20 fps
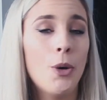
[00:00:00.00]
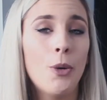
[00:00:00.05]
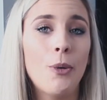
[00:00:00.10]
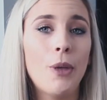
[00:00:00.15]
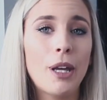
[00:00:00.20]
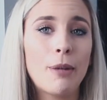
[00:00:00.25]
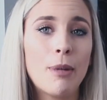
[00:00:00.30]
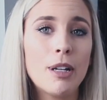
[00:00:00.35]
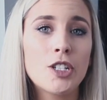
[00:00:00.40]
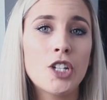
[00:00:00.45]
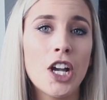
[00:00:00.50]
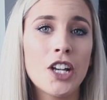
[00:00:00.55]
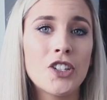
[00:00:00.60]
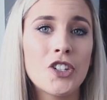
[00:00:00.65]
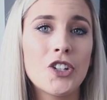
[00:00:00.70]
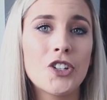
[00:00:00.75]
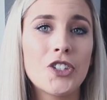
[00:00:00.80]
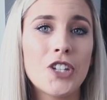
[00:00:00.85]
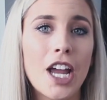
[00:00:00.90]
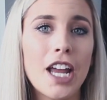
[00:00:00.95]
Like, my
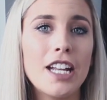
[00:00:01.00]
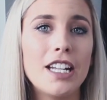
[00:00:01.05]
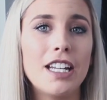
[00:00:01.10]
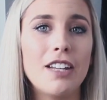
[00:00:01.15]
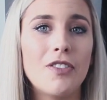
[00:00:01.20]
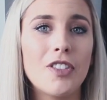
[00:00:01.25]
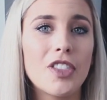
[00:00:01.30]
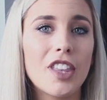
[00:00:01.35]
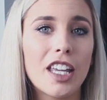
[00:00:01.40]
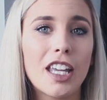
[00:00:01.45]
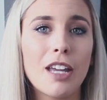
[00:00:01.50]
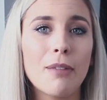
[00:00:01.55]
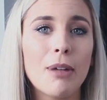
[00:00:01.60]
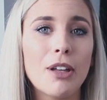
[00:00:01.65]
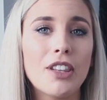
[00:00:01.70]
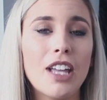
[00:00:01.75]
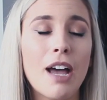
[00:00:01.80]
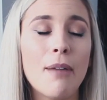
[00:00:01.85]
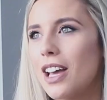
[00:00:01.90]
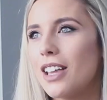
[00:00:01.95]
chest just tightened even thinking
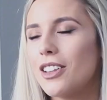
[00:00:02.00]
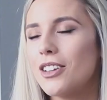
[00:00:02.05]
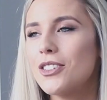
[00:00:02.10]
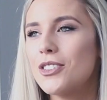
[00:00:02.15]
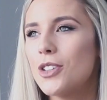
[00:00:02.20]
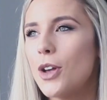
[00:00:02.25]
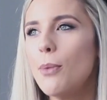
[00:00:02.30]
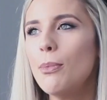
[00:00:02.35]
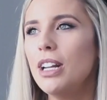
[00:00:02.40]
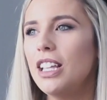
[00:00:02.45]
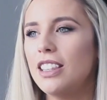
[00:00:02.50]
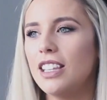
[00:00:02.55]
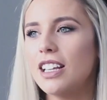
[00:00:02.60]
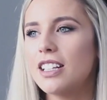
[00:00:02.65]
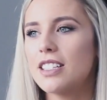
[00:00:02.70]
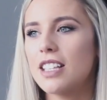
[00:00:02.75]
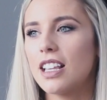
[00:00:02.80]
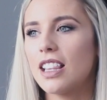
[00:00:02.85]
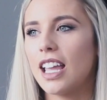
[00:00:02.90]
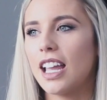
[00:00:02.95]
about that. There's so many
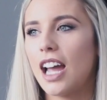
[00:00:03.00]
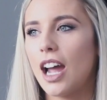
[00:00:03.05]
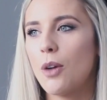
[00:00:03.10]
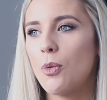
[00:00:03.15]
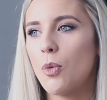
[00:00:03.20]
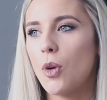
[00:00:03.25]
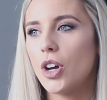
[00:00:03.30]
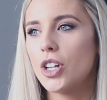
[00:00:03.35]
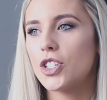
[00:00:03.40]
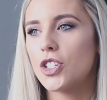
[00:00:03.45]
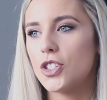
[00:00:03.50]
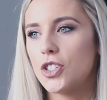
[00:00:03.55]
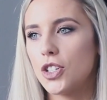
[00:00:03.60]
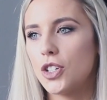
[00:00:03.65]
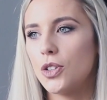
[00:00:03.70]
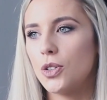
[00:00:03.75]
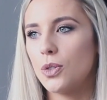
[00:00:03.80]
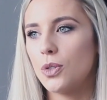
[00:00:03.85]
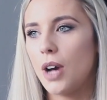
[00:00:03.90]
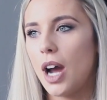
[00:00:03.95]
things that, like, I want to
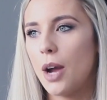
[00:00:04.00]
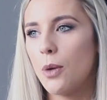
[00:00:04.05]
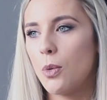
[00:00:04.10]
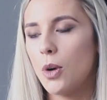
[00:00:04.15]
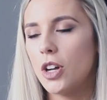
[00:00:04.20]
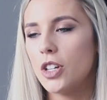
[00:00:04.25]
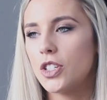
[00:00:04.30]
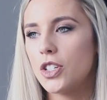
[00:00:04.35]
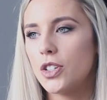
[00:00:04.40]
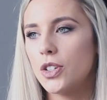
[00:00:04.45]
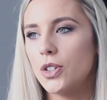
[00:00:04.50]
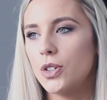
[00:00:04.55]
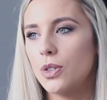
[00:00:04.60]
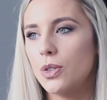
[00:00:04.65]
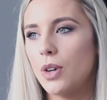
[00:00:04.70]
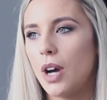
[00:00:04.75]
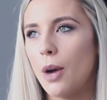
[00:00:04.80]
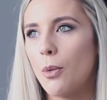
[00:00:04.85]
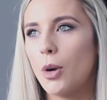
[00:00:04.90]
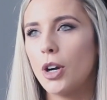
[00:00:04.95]
do. I want to
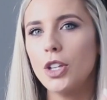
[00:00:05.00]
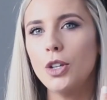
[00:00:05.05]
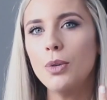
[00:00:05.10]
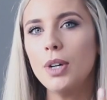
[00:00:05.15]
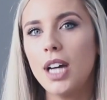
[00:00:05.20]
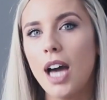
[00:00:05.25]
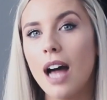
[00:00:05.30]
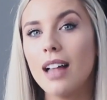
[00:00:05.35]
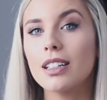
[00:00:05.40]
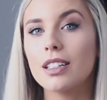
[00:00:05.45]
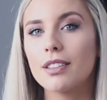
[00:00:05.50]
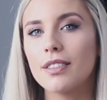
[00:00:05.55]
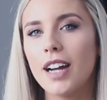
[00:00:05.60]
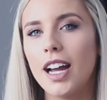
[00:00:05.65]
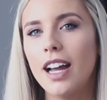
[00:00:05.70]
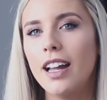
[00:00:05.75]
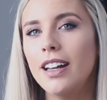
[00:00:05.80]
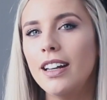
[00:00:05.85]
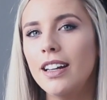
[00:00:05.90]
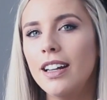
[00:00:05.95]
do a color
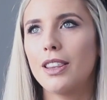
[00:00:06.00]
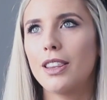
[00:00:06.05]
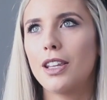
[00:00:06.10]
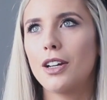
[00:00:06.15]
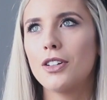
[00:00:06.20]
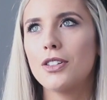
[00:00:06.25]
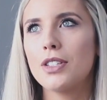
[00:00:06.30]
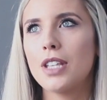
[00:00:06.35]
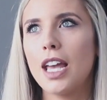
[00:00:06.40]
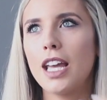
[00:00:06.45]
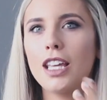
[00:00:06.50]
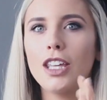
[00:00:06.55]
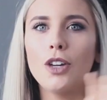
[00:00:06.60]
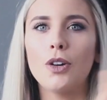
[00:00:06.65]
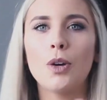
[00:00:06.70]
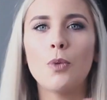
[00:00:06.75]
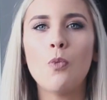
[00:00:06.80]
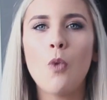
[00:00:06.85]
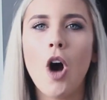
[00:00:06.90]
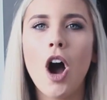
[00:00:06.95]
run. There's, like, you
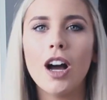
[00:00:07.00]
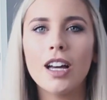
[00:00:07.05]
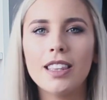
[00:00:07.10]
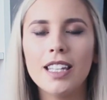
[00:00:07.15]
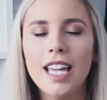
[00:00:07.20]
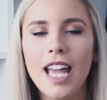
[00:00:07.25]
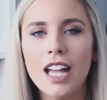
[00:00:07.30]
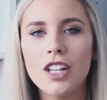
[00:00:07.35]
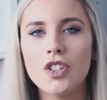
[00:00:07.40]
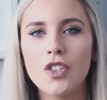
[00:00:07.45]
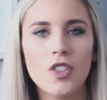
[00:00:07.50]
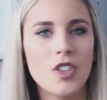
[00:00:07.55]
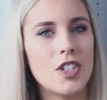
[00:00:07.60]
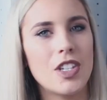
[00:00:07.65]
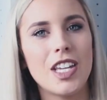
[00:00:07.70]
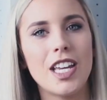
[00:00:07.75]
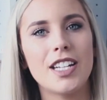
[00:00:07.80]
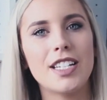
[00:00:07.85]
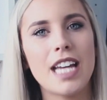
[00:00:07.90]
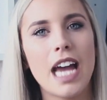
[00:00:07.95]
can walk the edge of the
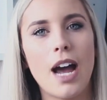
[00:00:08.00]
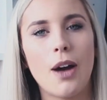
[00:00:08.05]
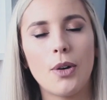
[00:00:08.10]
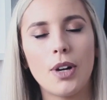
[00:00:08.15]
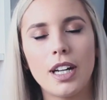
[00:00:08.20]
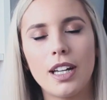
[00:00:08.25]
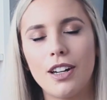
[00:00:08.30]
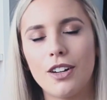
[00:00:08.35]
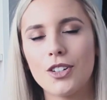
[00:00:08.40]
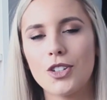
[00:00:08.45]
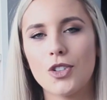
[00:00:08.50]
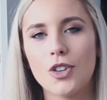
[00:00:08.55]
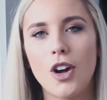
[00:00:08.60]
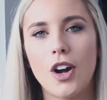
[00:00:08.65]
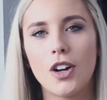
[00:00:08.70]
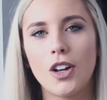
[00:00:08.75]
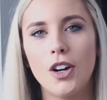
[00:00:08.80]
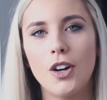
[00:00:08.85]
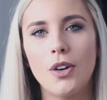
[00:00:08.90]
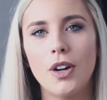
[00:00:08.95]
CN Tower here in
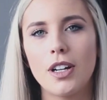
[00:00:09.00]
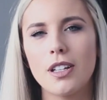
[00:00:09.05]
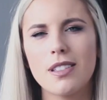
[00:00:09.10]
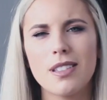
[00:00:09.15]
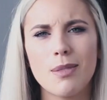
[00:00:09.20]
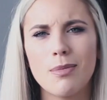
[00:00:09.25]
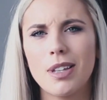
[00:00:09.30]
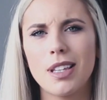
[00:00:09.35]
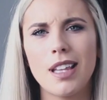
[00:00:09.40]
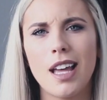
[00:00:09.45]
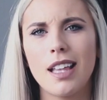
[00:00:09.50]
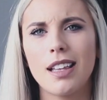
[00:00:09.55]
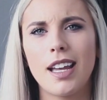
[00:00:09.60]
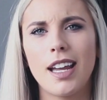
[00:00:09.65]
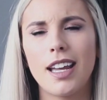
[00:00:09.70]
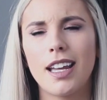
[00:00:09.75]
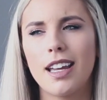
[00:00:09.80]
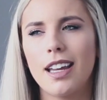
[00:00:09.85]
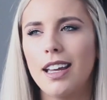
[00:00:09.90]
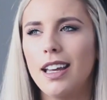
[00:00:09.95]
Toronto, and it's something that,
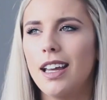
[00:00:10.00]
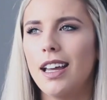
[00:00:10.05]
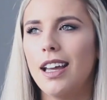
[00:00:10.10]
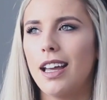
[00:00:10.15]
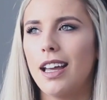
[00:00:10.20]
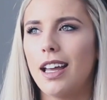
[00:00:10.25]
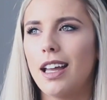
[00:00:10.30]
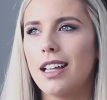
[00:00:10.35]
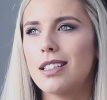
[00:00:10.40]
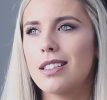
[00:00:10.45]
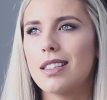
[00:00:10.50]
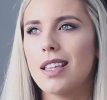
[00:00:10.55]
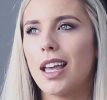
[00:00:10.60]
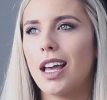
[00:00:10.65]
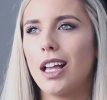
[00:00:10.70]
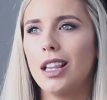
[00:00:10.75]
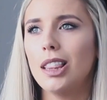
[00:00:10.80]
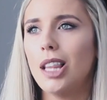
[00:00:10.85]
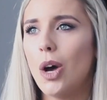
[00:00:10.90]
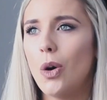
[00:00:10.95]
like, it's
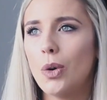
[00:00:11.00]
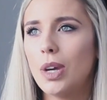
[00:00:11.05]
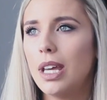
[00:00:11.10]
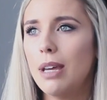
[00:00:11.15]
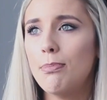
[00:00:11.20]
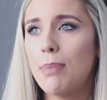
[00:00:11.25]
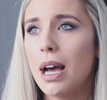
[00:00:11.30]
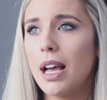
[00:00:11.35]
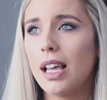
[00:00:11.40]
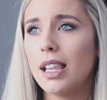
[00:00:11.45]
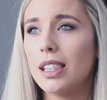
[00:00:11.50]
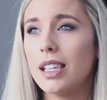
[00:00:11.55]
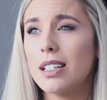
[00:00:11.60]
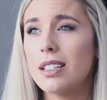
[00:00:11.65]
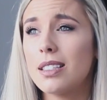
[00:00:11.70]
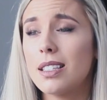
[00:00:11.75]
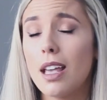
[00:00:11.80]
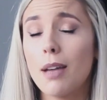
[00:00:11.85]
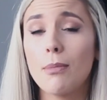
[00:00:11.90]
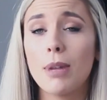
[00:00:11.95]
like a low-key bucket
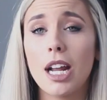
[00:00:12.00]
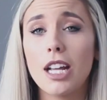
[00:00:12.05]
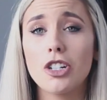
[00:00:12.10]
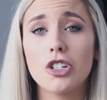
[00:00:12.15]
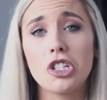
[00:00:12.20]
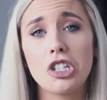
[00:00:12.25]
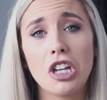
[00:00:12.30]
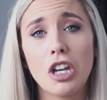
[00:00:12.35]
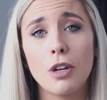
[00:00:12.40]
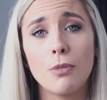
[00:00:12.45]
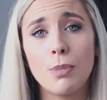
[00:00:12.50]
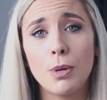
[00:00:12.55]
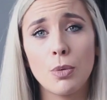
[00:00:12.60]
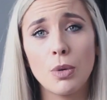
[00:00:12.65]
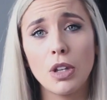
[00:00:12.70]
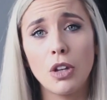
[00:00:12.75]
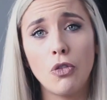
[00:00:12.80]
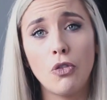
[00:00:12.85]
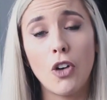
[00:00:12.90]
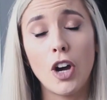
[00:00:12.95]
list thing, but I just think it'd be
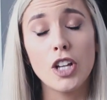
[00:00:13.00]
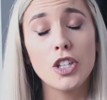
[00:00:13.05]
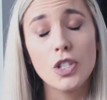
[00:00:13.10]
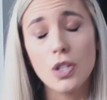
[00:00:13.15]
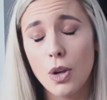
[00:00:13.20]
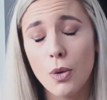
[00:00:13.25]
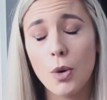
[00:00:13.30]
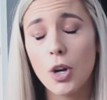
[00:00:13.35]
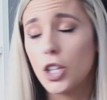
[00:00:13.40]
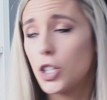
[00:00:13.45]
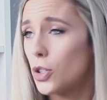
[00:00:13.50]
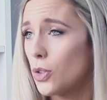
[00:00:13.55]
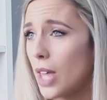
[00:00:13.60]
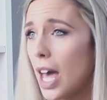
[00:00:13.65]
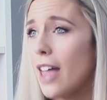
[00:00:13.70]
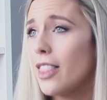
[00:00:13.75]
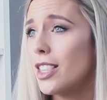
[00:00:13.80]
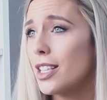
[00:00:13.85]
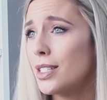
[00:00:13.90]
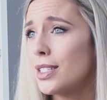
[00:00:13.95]
really fun, so I want to do
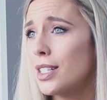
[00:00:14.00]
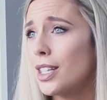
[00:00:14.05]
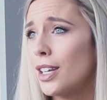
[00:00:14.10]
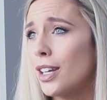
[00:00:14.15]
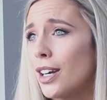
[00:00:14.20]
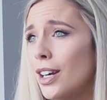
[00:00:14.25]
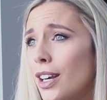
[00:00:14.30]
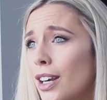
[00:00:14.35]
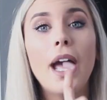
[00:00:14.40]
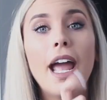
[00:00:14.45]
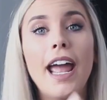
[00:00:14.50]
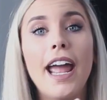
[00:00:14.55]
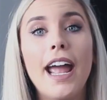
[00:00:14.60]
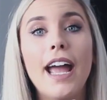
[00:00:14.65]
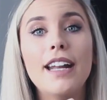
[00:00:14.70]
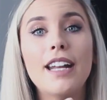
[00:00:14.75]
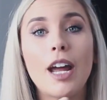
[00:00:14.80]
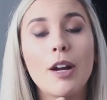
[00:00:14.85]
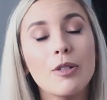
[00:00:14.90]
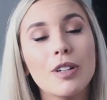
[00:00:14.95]
that this year.
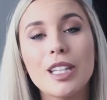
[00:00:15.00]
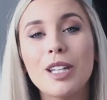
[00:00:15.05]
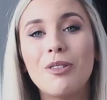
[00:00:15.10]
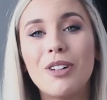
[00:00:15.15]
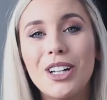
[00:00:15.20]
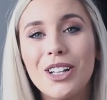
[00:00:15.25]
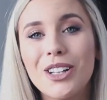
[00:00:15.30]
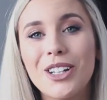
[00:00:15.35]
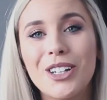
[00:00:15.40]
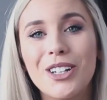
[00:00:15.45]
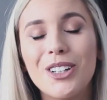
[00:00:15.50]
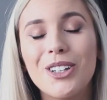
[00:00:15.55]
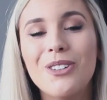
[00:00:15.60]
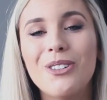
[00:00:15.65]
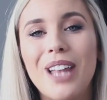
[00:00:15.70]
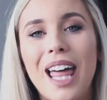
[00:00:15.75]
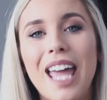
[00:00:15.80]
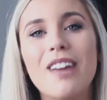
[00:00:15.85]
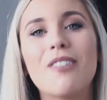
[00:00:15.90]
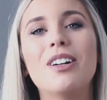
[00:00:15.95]
And I really want to learn a
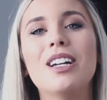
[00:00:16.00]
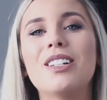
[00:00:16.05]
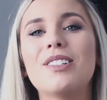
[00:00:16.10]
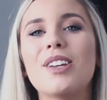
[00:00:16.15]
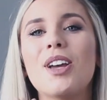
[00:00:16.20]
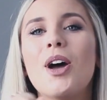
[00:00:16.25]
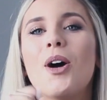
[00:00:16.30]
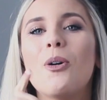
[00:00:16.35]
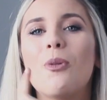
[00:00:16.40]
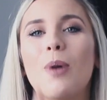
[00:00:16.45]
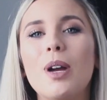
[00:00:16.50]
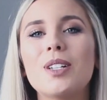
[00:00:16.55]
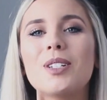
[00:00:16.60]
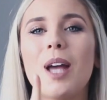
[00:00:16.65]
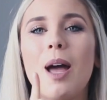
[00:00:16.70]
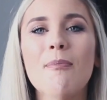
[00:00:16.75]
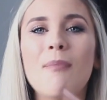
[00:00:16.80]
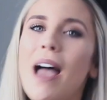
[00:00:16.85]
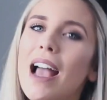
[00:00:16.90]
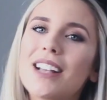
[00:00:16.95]
new language, which
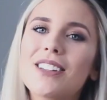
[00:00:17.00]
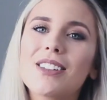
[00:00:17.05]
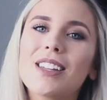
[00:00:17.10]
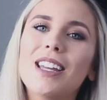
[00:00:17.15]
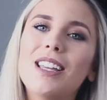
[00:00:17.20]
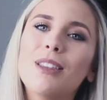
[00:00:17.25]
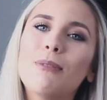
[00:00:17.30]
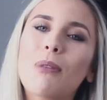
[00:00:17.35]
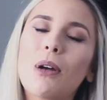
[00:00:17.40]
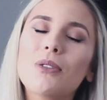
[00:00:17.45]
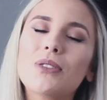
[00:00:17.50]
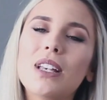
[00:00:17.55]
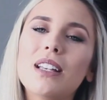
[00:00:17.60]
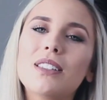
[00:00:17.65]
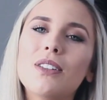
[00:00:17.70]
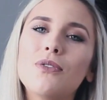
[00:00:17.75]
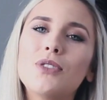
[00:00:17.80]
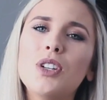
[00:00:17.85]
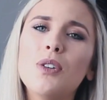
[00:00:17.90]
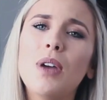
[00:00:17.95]
I'm actually in the
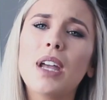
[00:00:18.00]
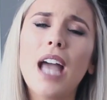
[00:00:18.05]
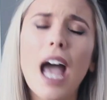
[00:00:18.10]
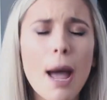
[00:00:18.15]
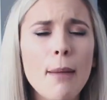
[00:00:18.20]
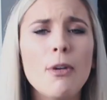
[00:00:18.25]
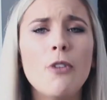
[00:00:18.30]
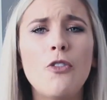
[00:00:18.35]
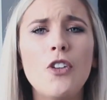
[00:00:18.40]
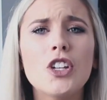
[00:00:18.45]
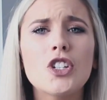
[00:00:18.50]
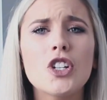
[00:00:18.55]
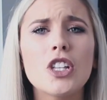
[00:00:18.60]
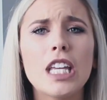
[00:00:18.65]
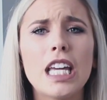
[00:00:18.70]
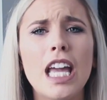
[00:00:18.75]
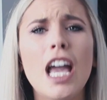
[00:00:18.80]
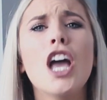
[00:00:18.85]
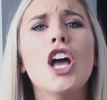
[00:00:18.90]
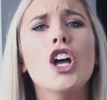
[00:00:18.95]
process of doing. I'm
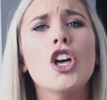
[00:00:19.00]
officially